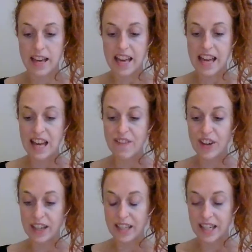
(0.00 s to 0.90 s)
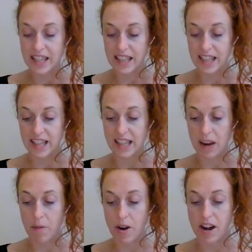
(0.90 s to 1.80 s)
Even at a distance they
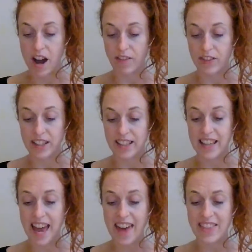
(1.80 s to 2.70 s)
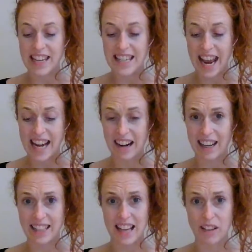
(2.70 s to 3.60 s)
were enough to scare the
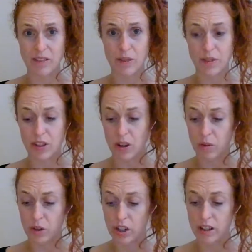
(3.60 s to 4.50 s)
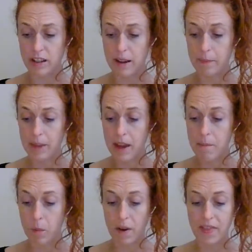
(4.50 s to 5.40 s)
daylights out of the soldiers.
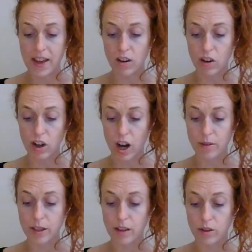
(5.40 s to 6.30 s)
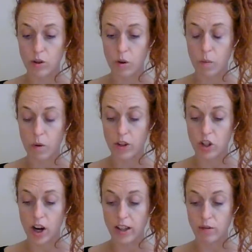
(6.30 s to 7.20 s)
But when they got close and saw what the
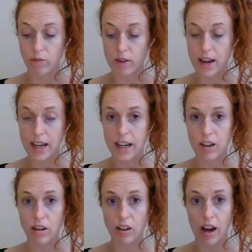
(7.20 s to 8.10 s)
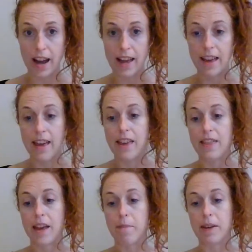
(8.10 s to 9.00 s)
giants really looked like,
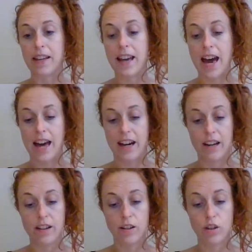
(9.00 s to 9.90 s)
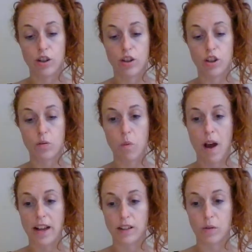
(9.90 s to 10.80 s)
they began to
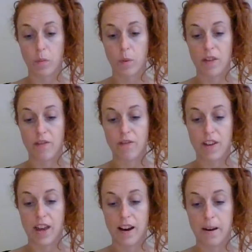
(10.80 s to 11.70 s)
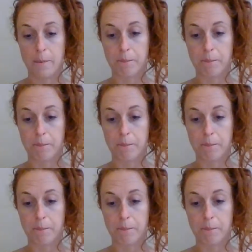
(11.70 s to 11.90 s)
sweat with fear.